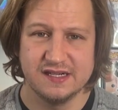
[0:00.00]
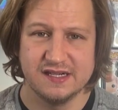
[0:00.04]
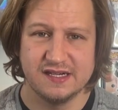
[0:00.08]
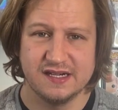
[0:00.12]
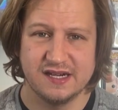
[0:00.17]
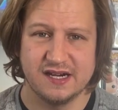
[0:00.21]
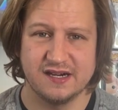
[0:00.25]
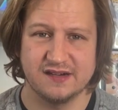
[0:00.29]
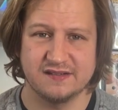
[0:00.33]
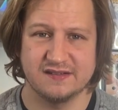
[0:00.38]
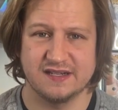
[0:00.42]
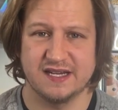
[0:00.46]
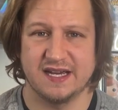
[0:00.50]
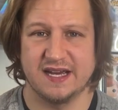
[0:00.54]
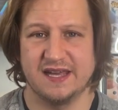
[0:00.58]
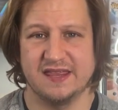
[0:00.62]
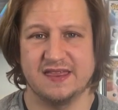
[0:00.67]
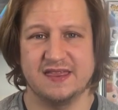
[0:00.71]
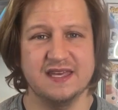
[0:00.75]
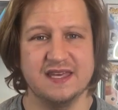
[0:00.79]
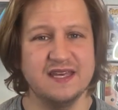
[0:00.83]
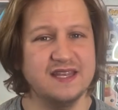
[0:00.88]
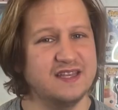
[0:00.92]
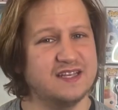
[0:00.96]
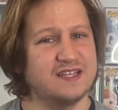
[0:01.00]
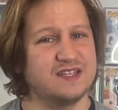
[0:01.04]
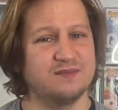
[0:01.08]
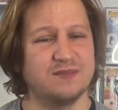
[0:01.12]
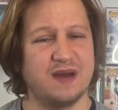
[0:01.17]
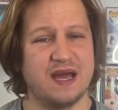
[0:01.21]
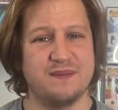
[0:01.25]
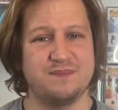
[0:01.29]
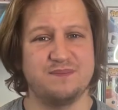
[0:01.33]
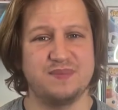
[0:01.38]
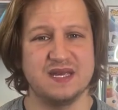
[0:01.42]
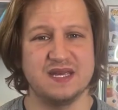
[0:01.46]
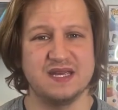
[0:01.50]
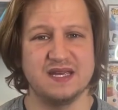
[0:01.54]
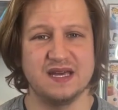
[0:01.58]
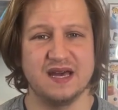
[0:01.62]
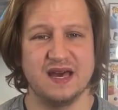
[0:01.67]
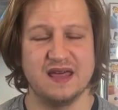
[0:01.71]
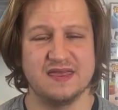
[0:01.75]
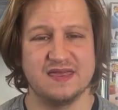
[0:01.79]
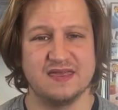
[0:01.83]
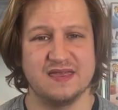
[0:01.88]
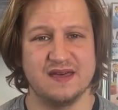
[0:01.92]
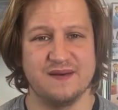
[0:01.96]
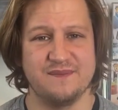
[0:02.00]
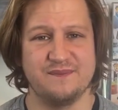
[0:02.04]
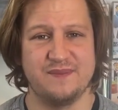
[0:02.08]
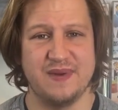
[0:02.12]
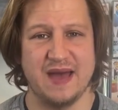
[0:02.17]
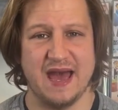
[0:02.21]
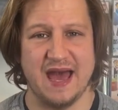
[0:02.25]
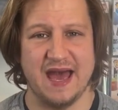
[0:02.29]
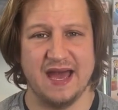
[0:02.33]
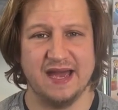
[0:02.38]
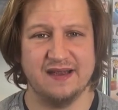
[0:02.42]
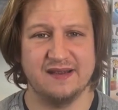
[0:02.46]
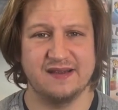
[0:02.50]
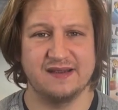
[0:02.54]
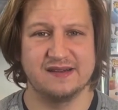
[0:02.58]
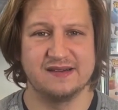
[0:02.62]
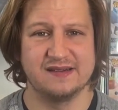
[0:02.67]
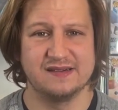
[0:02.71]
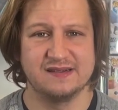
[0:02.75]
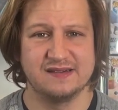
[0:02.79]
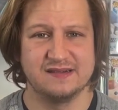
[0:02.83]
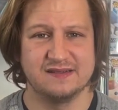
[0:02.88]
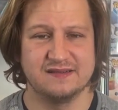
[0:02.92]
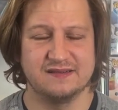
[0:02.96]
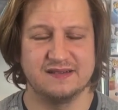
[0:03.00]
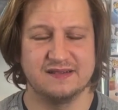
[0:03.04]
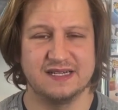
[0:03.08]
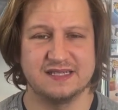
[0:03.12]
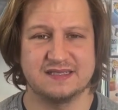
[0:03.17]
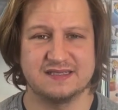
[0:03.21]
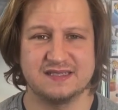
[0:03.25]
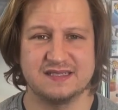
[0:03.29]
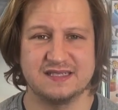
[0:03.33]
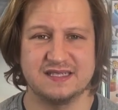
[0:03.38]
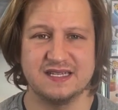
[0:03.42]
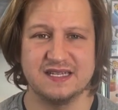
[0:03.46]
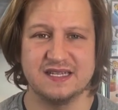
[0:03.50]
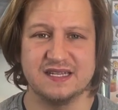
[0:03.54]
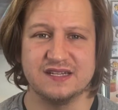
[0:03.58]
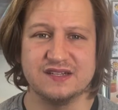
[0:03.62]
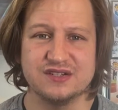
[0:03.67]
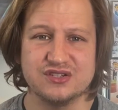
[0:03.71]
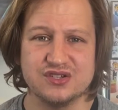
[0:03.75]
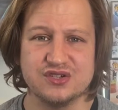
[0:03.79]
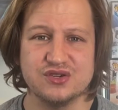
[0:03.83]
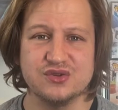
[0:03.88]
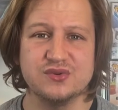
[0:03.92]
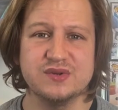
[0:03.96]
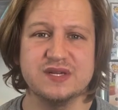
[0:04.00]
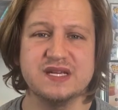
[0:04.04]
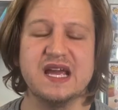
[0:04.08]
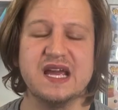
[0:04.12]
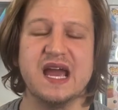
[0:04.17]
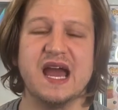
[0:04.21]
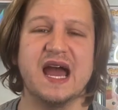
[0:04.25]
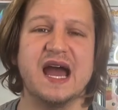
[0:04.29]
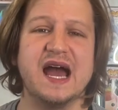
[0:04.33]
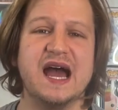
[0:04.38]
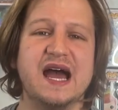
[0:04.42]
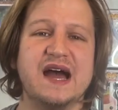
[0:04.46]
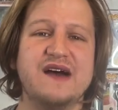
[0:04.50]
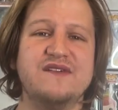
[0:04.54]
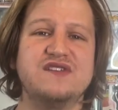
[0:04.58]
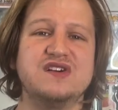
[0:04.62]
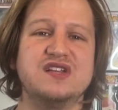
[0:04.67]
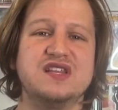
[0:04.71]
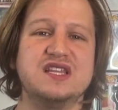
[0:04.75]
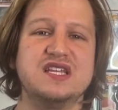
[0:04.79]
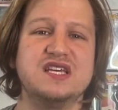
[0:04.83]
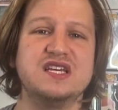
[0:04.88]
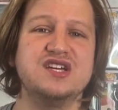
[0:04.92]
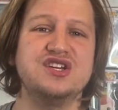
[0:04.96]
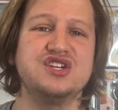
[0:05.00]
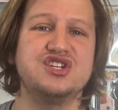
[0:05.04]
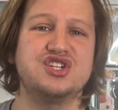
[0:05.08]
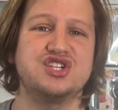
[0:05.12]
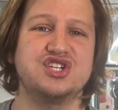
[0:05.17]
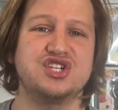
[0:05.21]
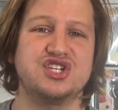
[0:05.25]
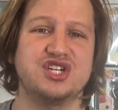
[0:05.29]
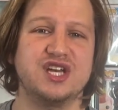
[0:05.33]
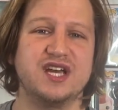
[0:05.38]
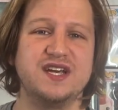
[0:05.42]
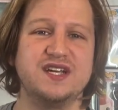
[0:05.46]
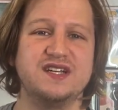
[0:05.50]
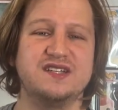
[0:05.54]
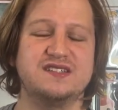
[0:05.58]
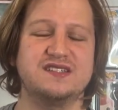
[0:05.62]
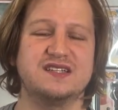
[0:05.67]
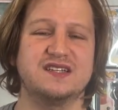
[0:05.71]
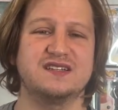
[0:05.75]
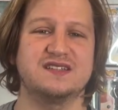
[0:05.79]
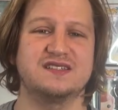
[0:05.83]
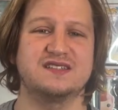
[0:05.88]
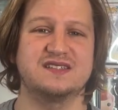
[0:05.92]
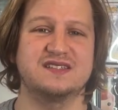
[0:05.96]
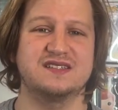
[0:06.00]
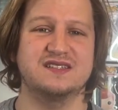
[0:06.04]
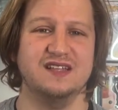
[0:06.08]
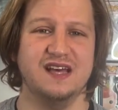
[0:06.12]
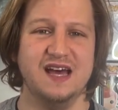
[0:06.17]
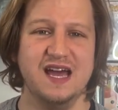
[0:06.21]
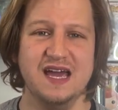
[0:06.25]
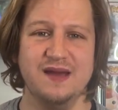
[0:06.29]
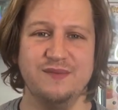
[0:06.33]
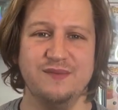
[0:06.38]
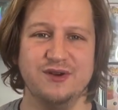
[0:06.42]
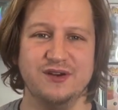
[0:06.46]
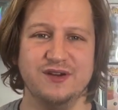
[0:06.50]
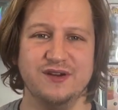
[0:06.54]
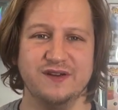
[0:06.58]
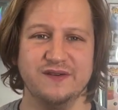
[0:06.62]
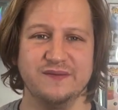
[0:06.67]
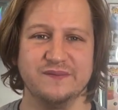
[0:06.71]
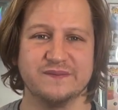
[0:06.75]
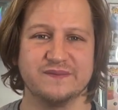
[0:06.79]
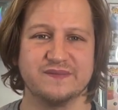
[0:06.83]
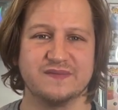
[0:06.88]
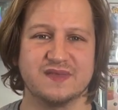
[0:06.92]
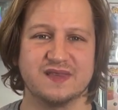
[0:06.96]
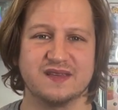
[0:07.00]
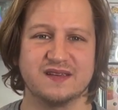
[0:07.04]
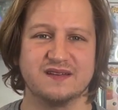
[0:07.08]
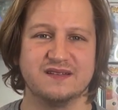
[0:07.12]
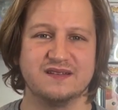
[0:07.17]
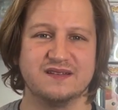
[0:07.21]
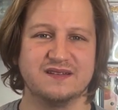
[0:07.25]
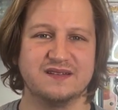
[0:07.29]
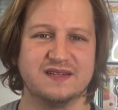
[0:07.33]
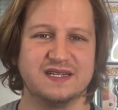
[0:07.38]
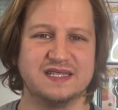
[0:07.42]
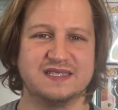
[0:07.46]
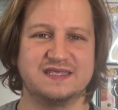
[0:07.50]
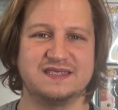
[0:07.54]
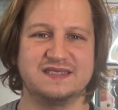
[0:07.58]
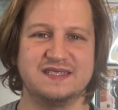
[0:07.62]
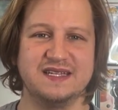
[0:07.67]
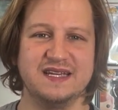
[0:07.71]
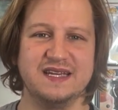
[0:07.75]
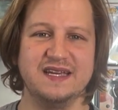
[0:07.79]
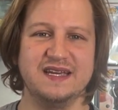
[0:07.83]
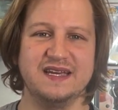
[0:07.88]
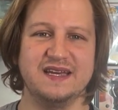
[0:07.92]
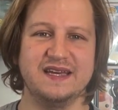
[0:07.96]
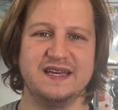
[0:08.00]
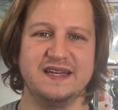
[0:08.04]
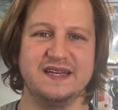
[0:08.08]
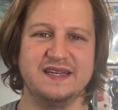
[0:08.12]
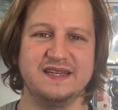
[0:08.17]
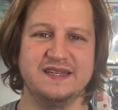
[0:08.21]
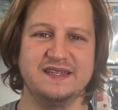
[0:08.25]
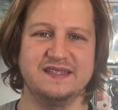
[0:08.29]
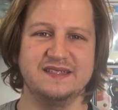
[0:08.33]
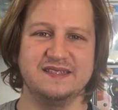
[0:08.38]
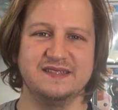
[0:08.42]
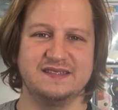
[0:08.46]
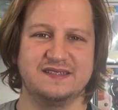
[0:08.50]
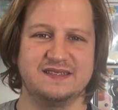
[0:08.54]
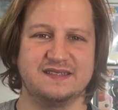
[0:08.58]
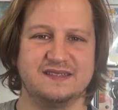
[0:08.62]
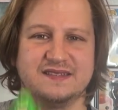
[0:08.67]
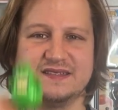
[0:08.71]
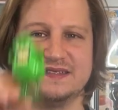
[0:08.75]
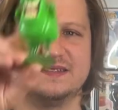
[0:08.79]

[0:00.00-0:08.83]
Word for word: All right, I think this might be the back. Let's see. Do we have the Chase Slimer? Let's see. It is...